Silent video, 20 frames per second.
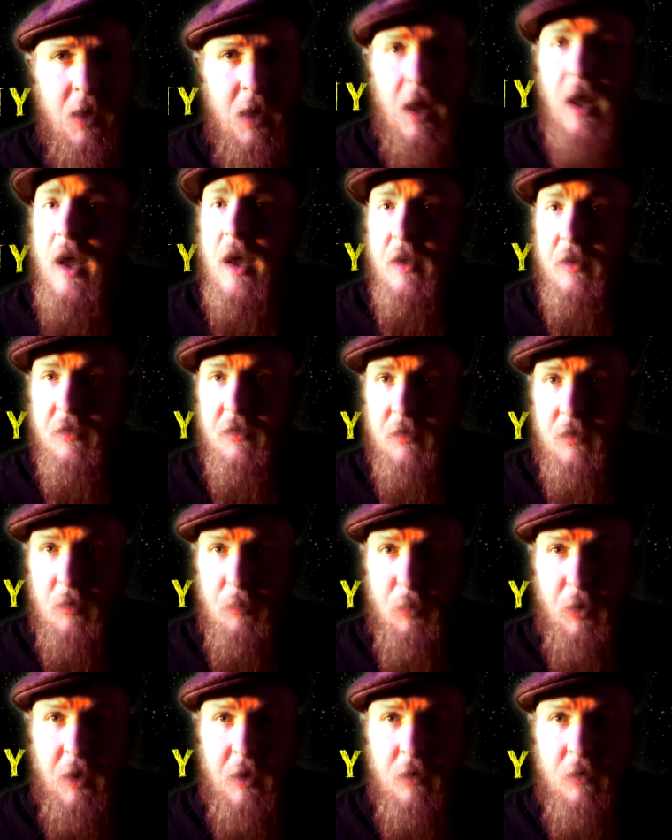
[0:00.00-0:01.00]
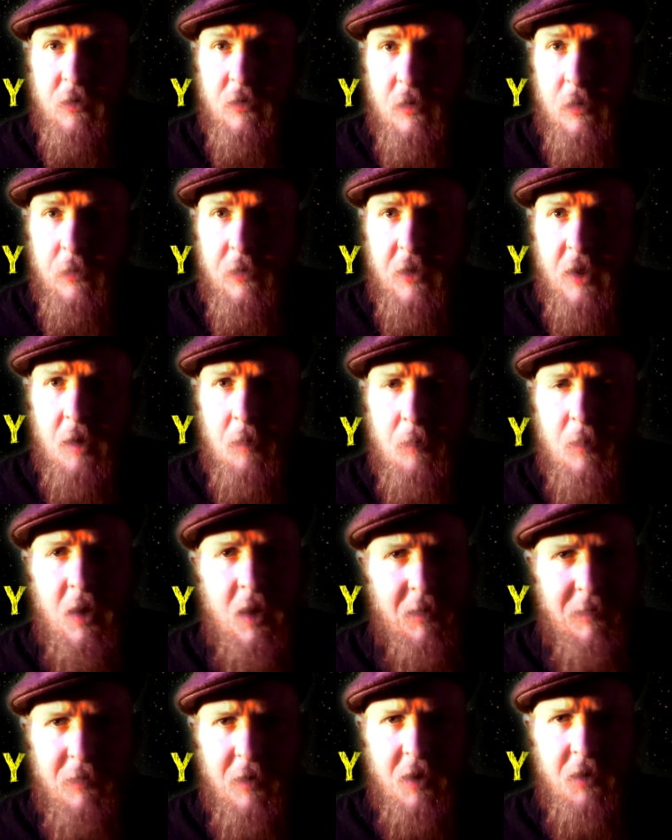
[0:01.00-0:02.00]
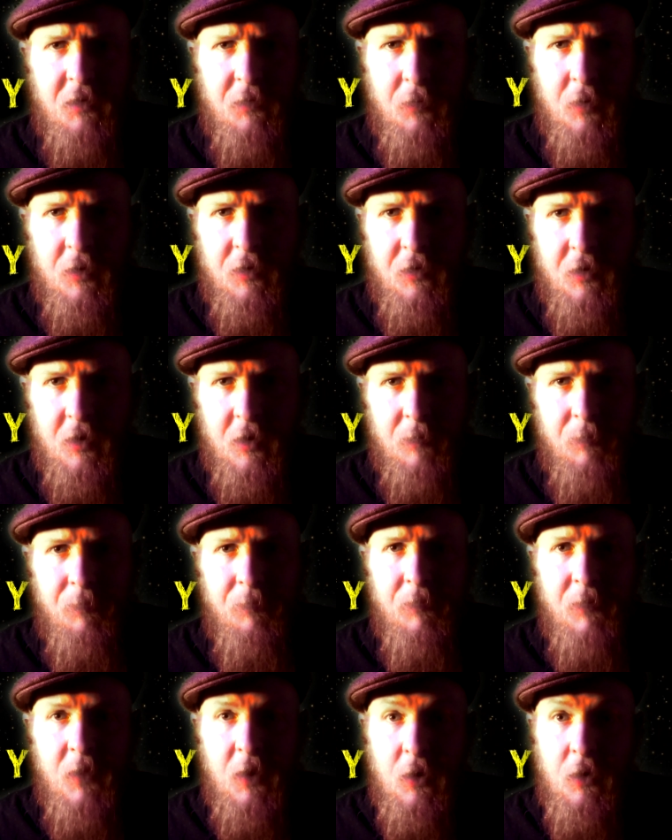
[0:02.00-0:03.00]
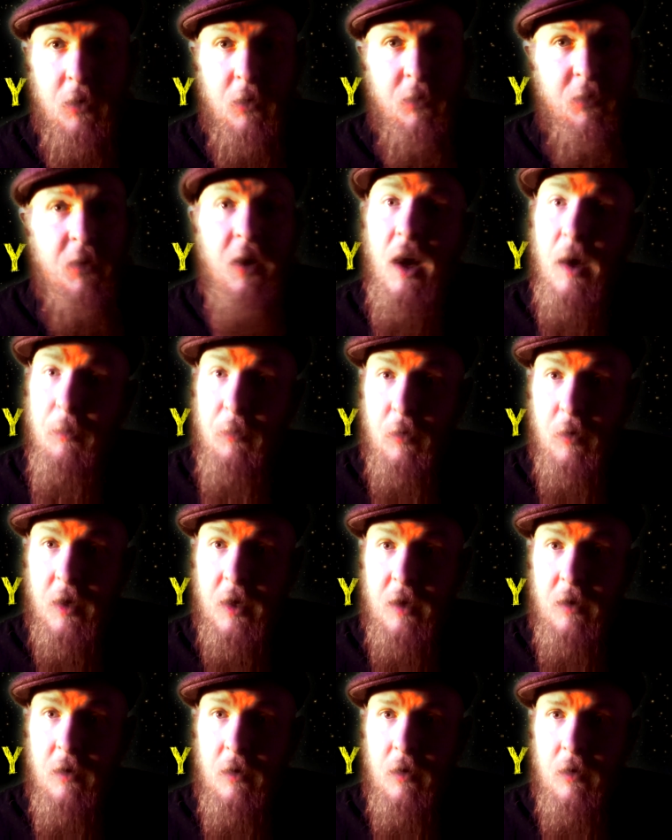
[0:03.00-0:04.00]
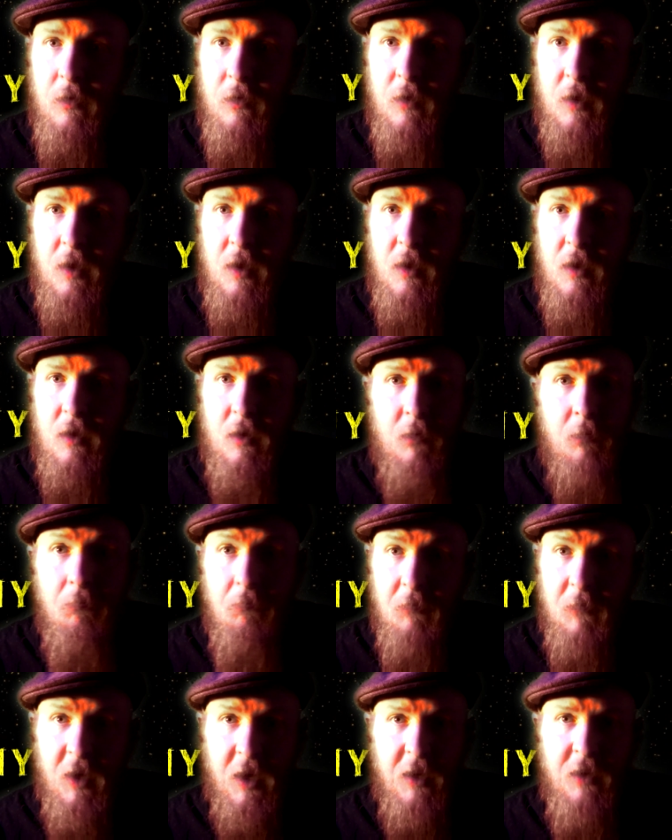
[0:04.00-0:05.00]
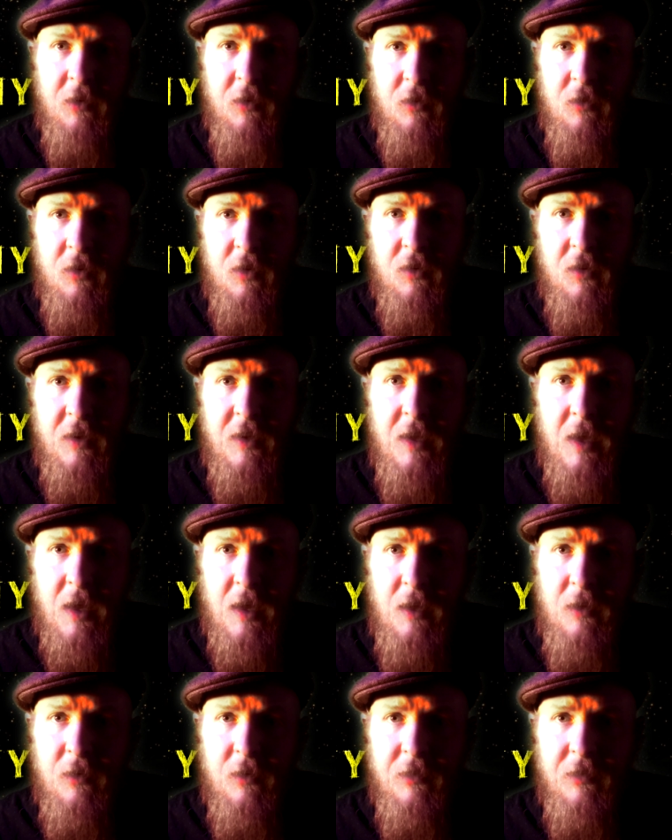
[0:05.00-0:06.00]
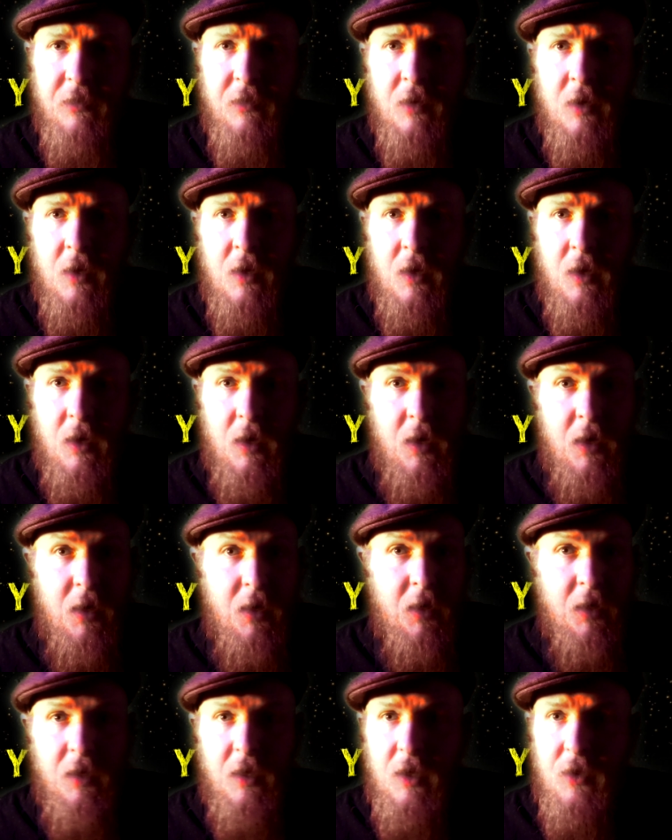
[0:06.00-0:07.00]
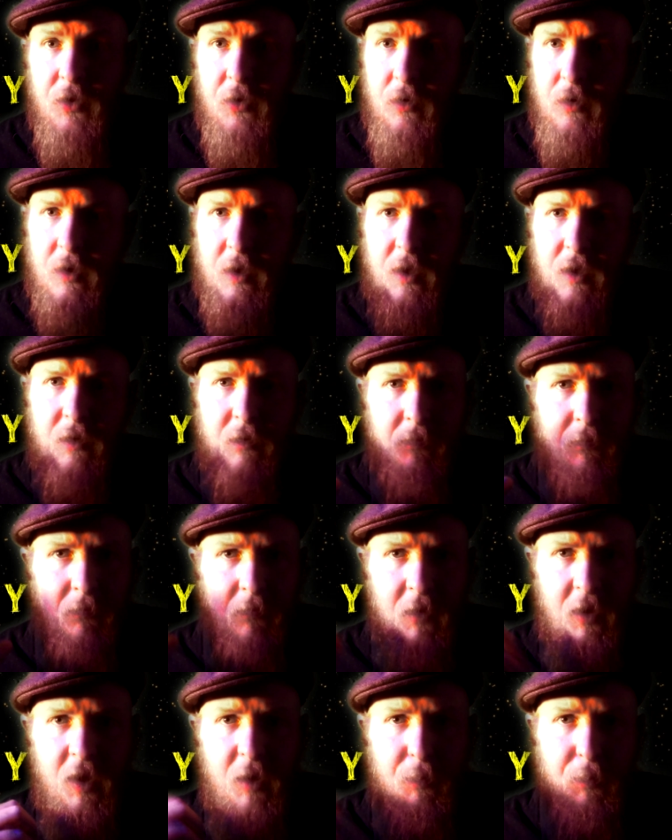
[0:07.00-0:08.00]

as the players use them, and vice versa. They're used to upgrade the dice to d8s, either in the